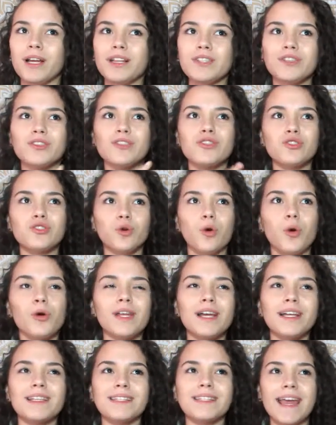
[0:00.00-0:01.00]
It's a store
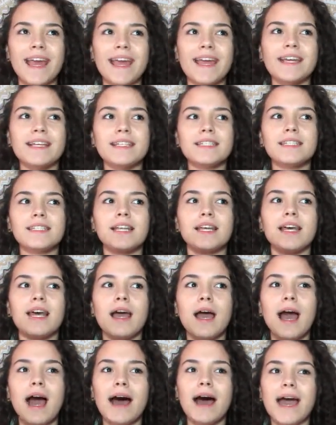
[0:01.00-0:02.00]
that takes
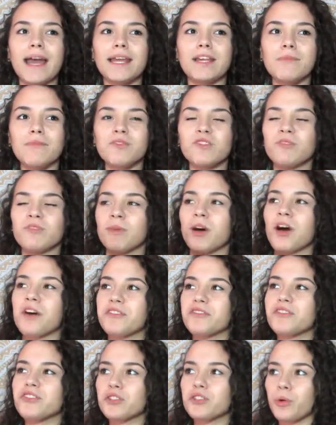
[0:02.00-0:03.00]
items from
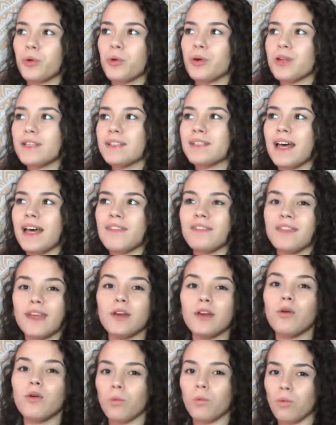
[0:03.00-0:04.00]
other stores that they
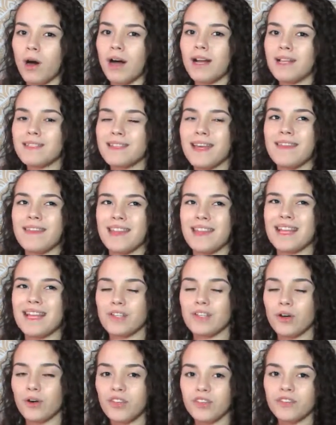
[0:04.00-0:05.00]
don't want and they
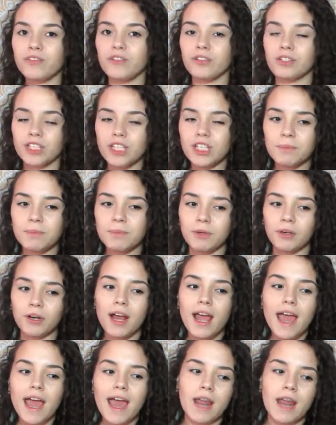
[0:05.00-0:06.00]
sell them for cheaper.
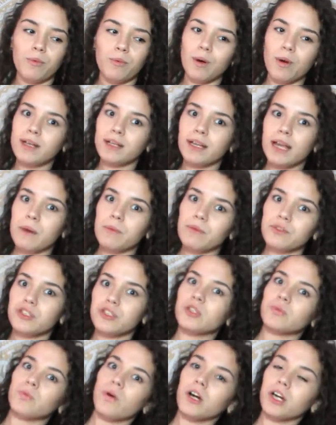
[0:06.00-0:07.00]
And one day I was
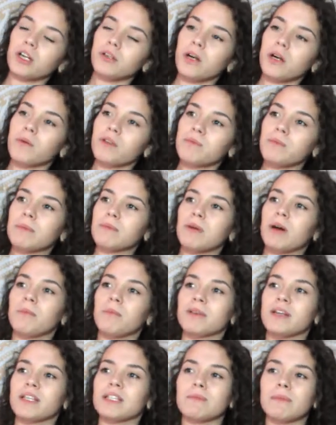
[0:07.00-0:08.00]
just walking around with my mom
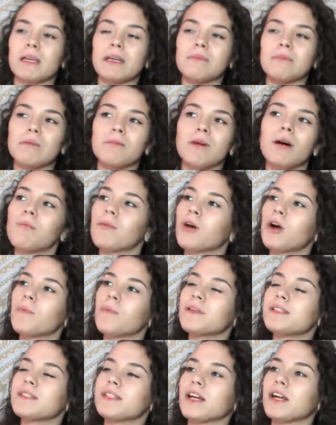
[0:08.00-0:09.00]
because me and my mom are
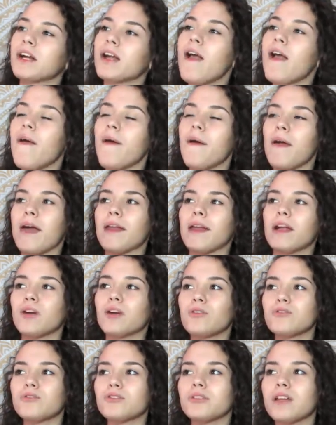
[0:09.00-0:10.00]
always there, and I
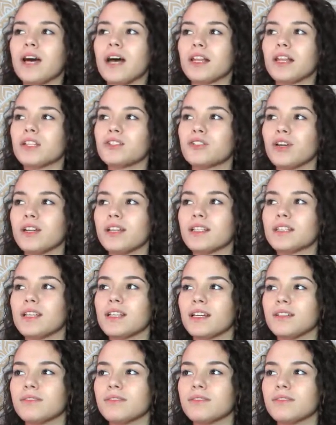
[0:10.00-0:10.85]
go to the electronics.